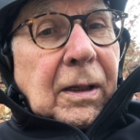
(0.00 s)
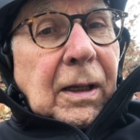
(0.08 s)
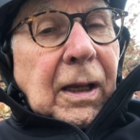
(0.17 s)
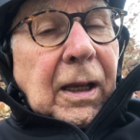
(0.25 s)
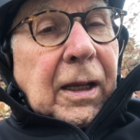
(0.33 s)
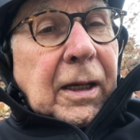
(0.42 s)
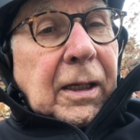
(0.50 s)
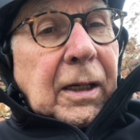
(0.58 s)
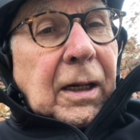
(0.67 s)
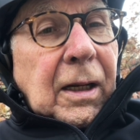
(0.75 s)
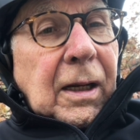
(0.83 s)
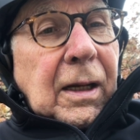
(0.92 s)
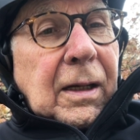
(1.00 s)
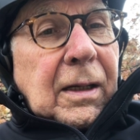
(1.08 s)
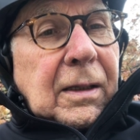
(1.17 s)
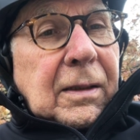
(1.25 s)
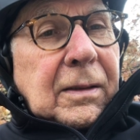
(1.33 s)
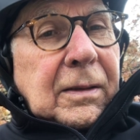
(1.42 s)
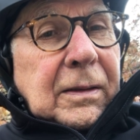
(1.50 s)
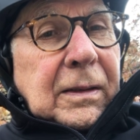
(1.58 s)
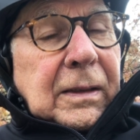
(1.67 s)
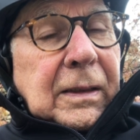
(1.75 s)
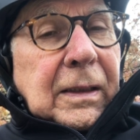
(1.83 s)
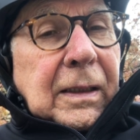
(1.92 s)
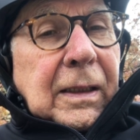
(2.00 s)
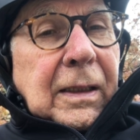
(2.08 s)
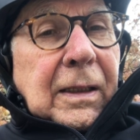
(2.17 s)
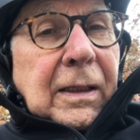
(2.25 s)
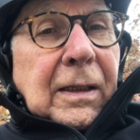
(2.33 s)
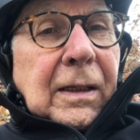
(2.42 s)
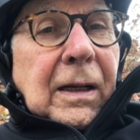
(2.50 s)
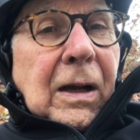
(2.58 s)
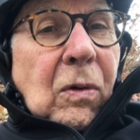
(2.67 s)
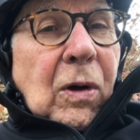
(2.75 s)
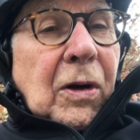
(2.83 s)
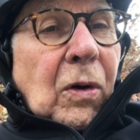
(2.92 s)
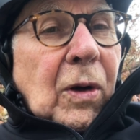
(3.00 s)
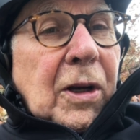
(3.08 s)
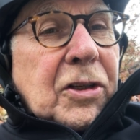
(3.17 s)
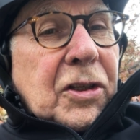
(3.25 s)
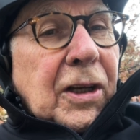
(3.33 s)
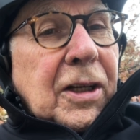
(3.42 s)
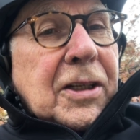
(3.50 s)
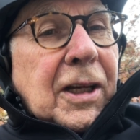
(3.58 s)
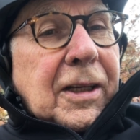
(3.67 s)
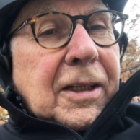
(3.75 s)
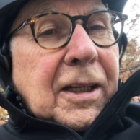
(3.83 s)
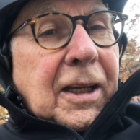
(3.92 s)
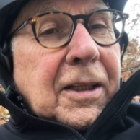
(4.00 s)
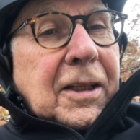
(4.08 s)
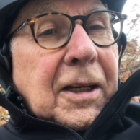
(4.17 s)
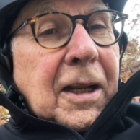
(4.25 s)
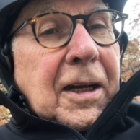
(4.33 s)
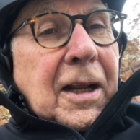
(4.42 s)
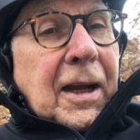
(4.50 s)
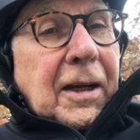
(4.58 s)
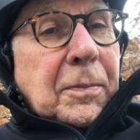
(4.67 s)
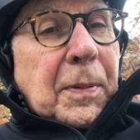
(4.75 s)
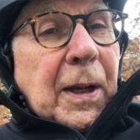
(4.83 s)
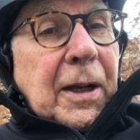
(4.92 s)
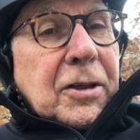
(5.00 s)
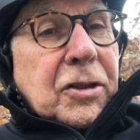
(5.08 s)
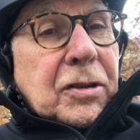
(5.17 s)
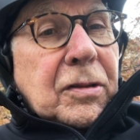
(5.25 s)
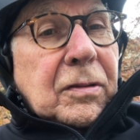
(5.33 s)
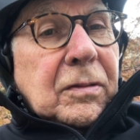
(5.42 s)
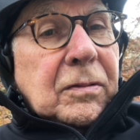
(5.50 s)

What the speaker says: And I wonder what it's going to take to get the NEAT Act passed.